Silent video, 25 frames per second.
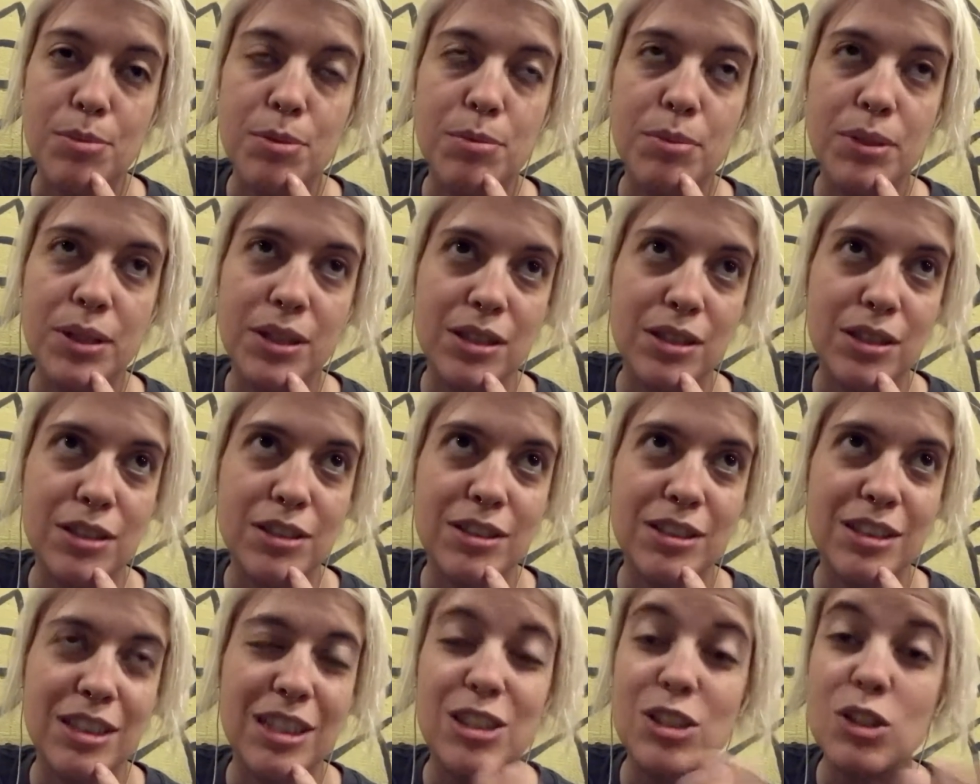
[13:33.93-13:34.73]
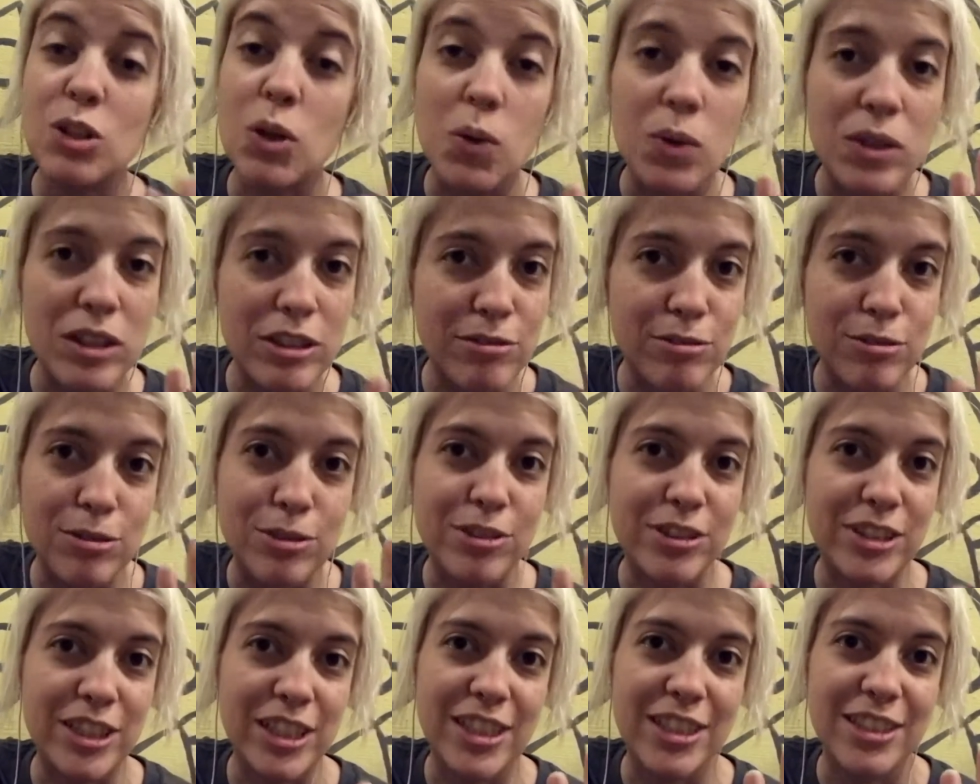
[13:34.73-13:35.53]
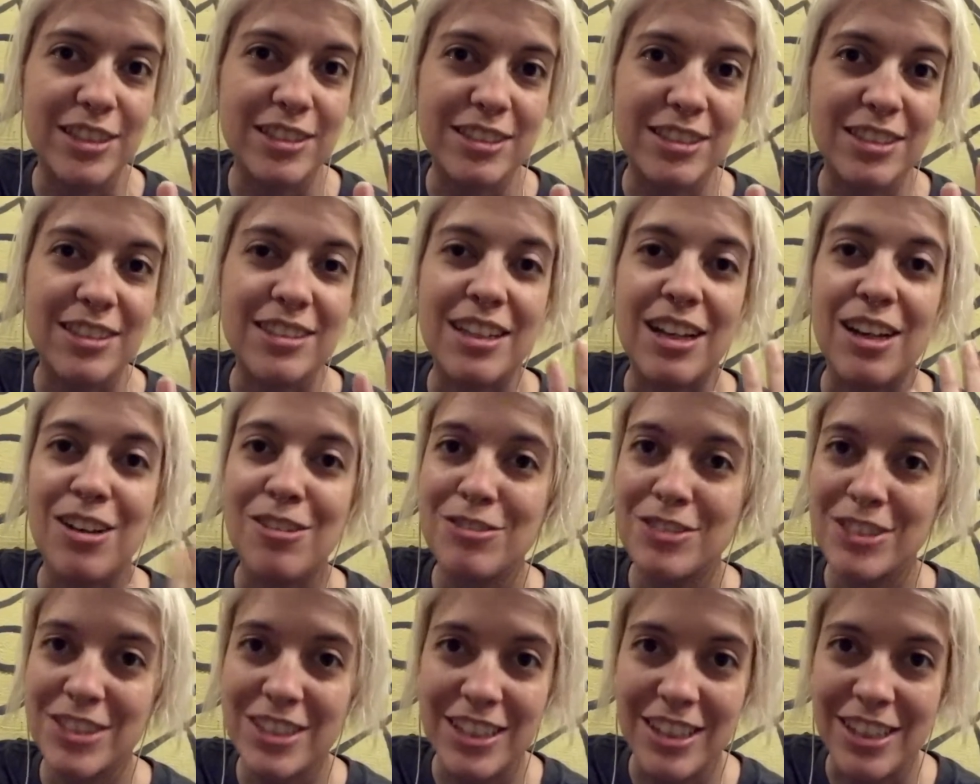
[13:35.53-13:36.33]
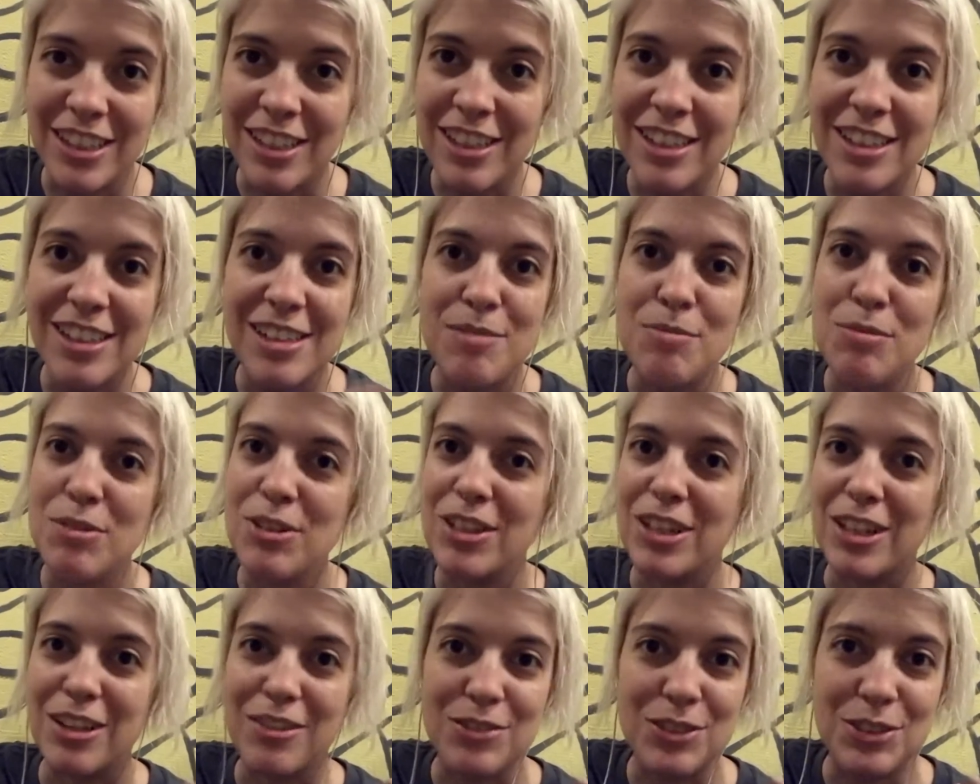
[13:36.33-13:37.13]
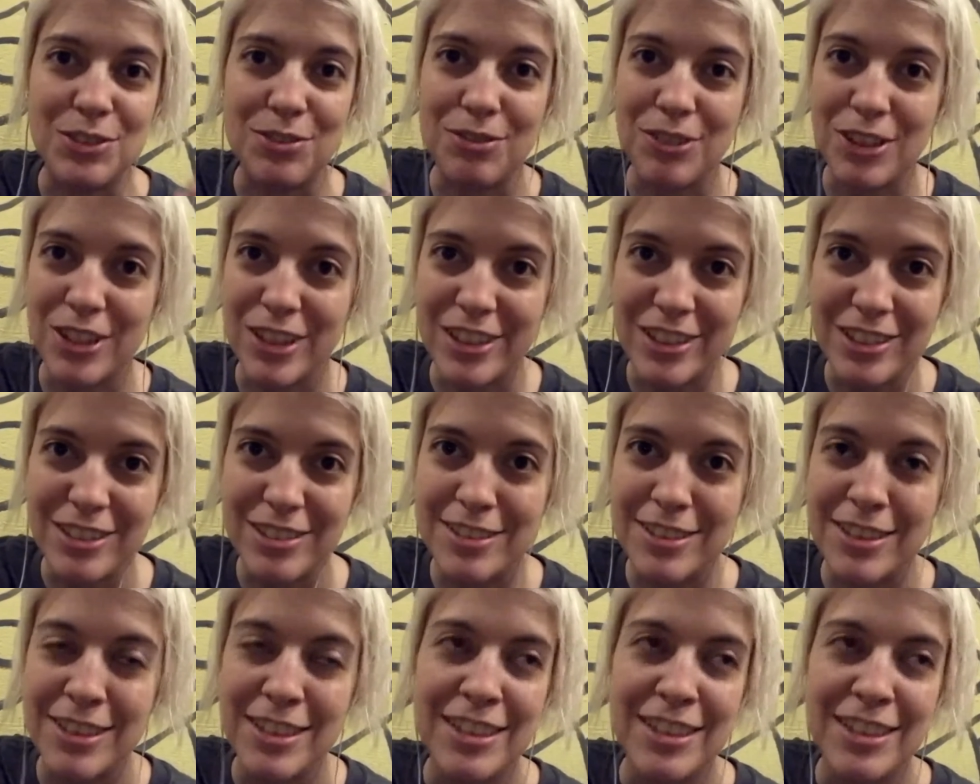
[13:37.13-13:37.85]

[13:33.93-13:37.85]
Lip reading: because it's only 4 days, because after that I'm going to have to find